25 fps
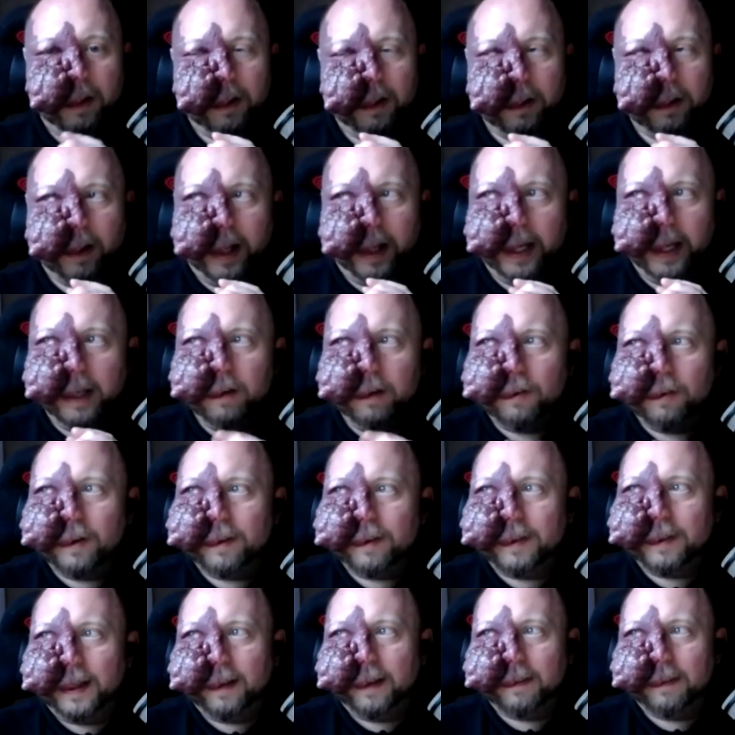The
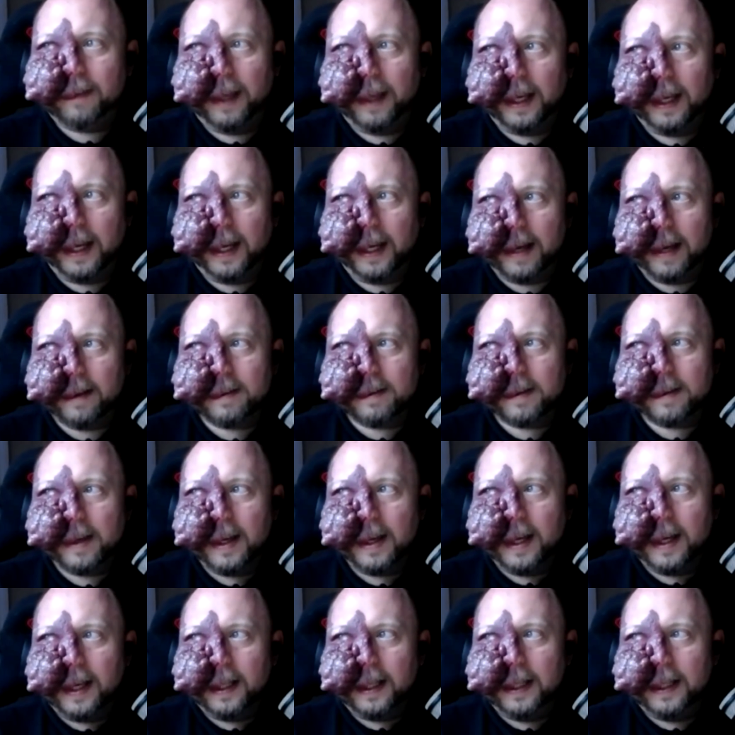interesting thing is
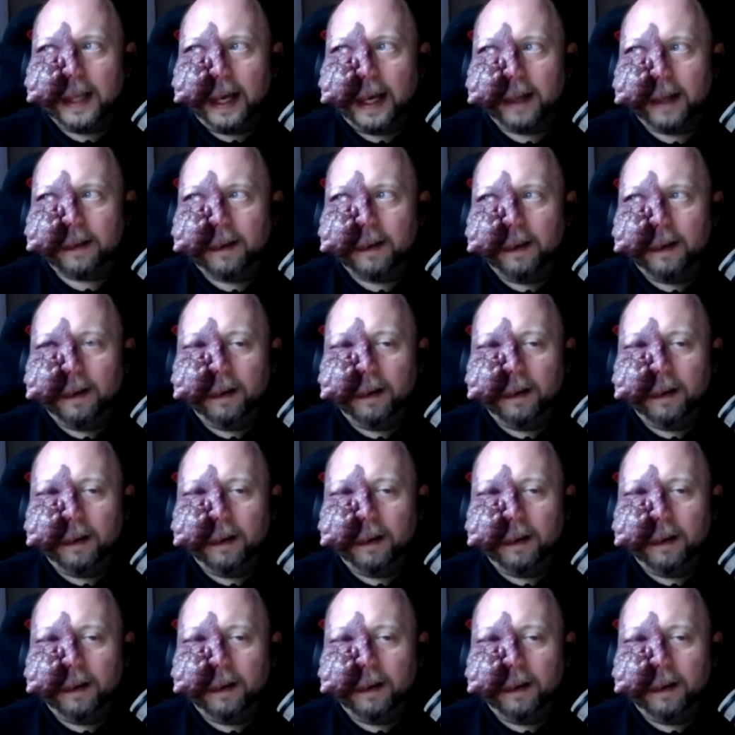that